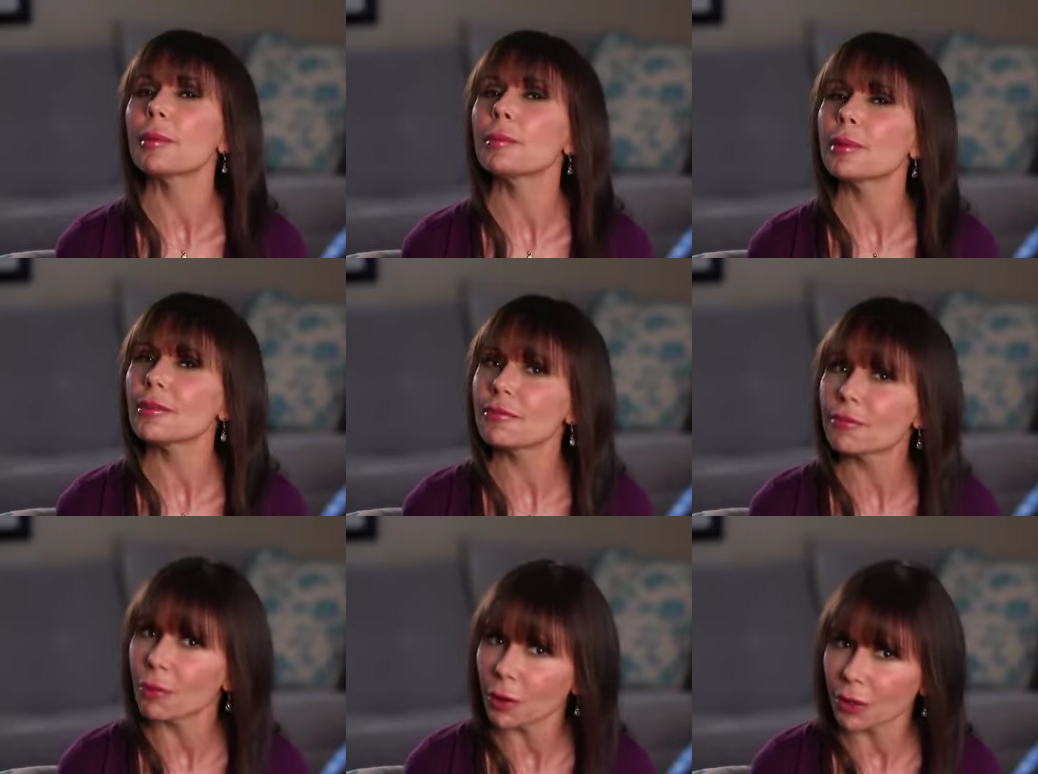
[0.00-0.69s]

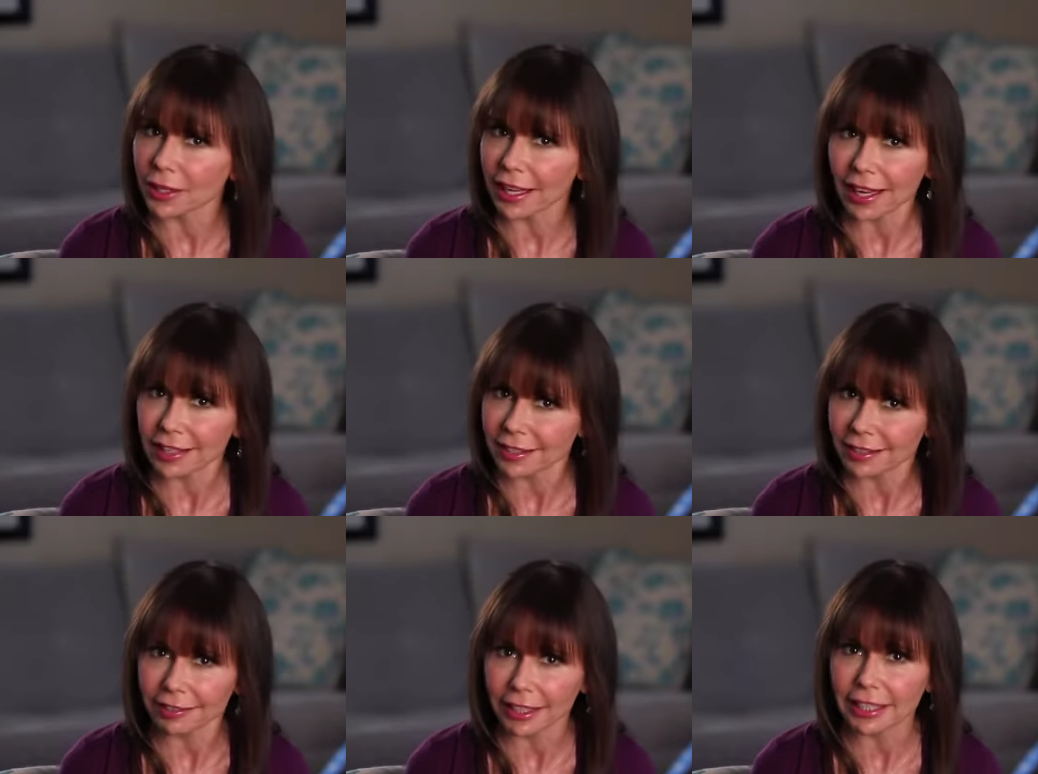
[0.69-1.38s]
before they
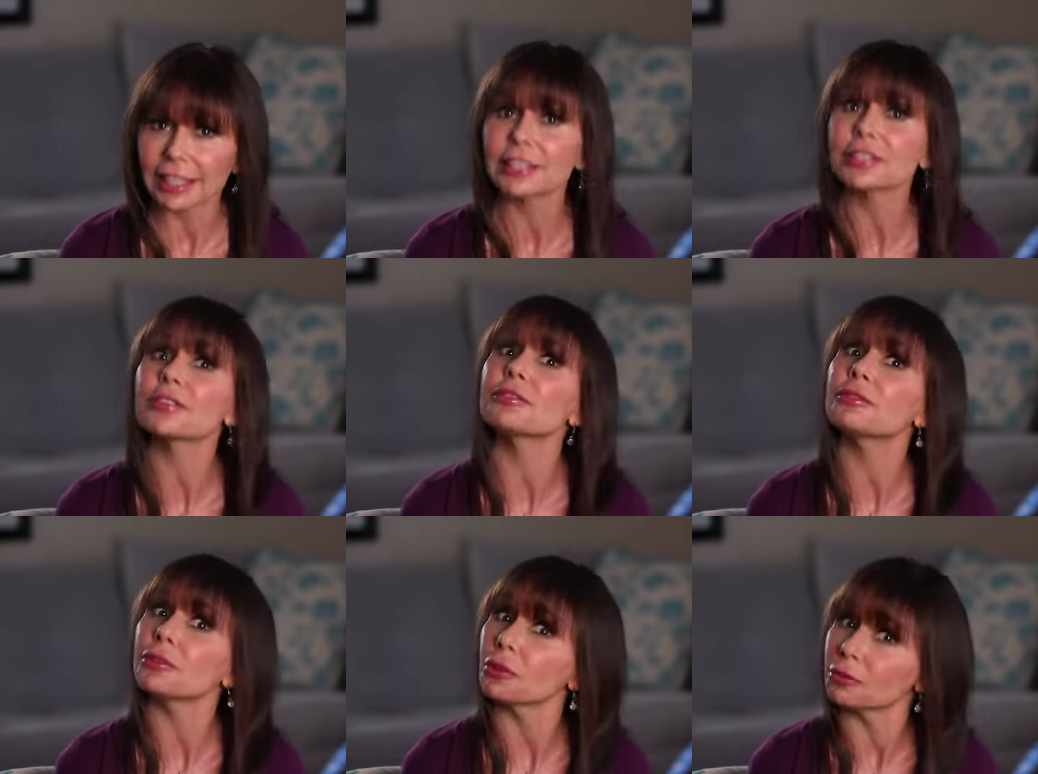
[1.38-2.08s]
escalate into
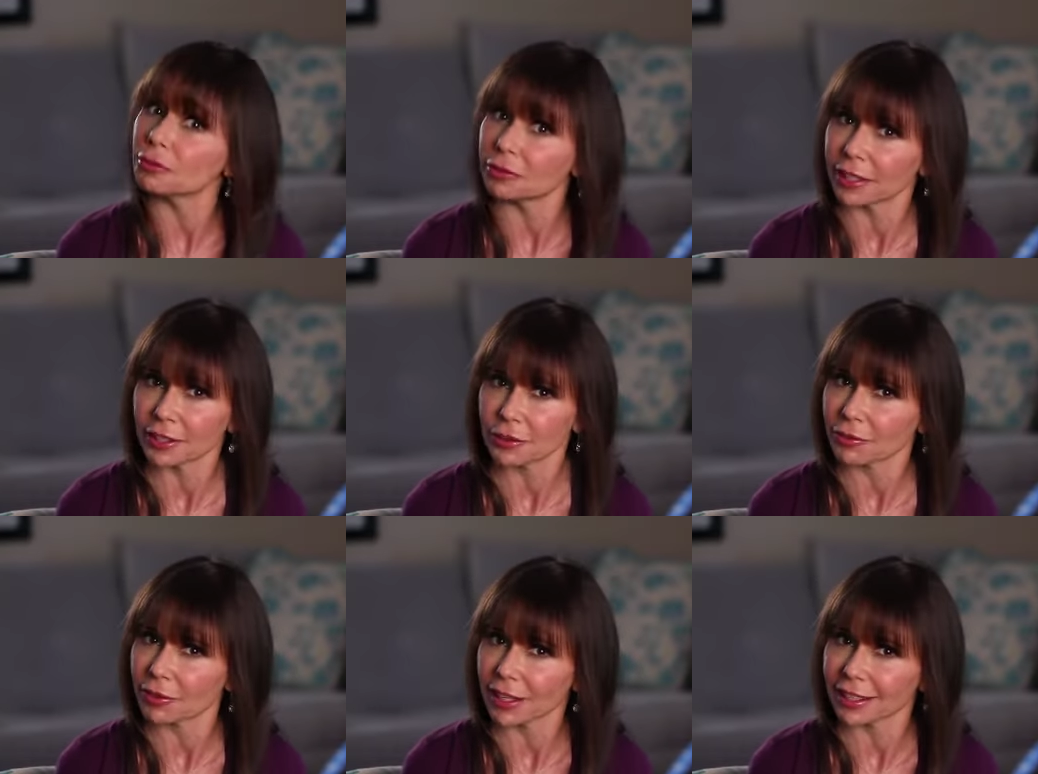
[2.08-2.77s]
full fledged
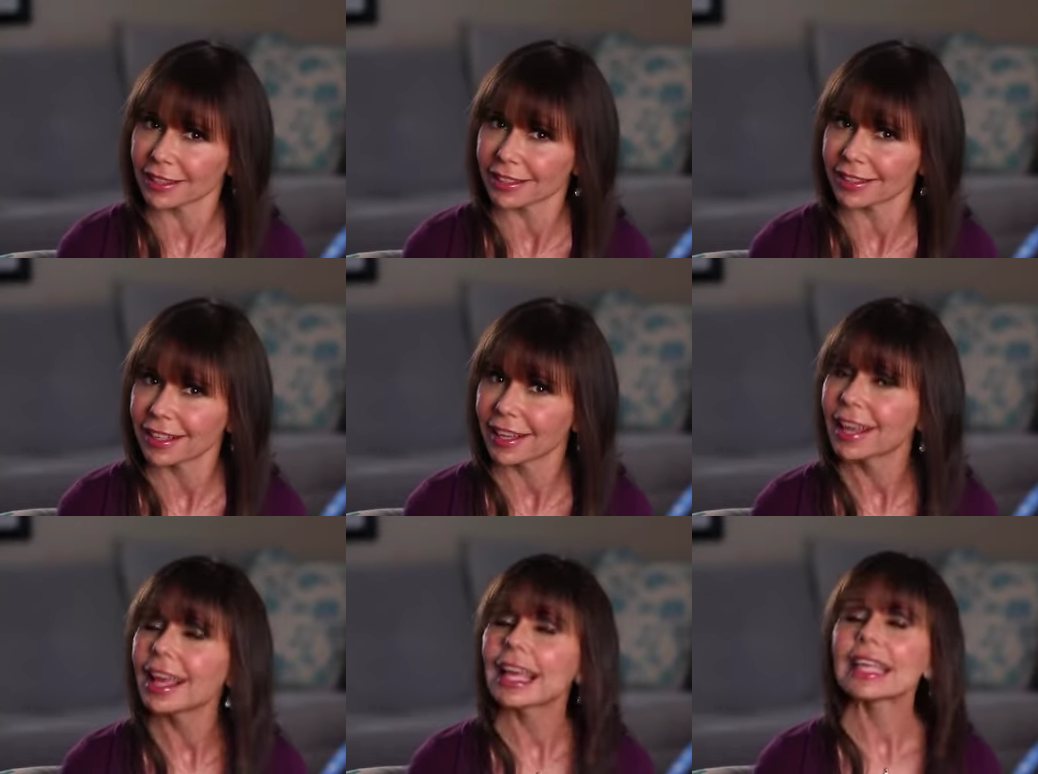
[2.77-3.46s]
fits.
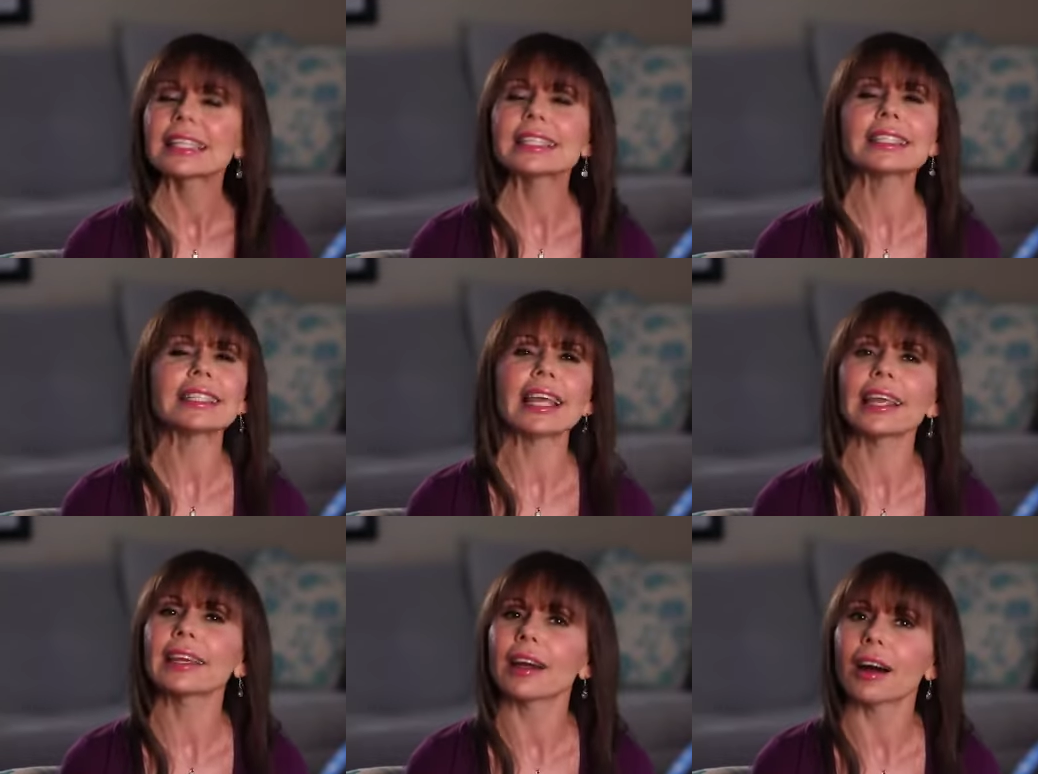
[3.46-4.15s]

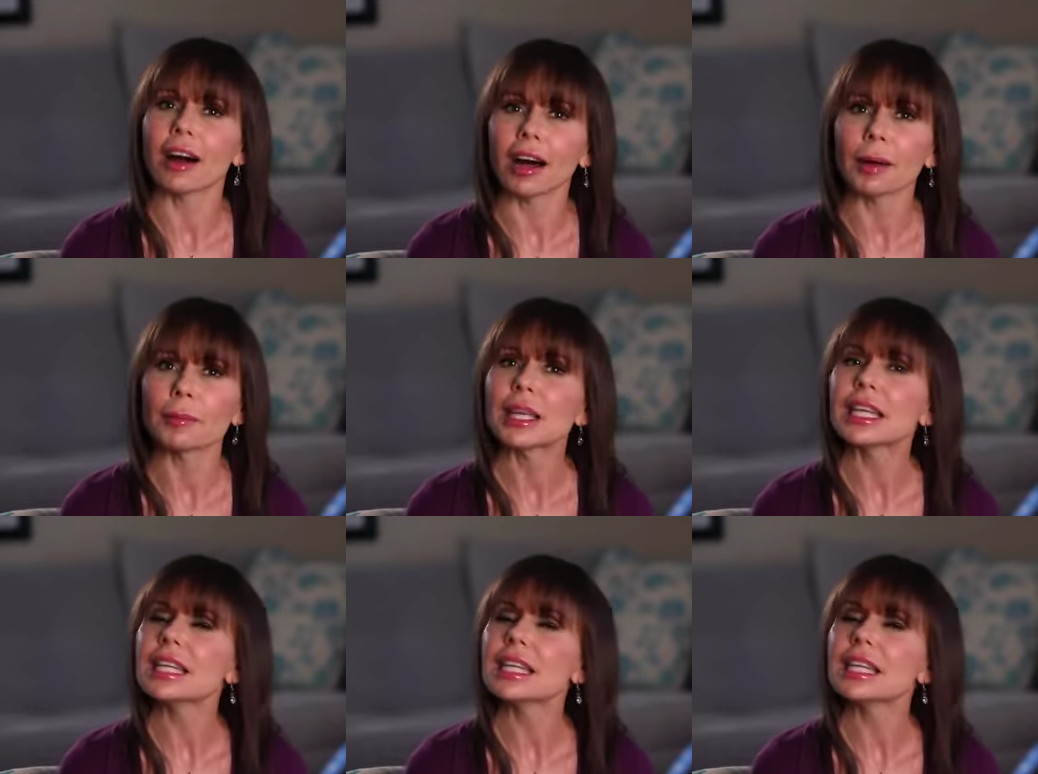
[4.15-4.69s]
Stay calm.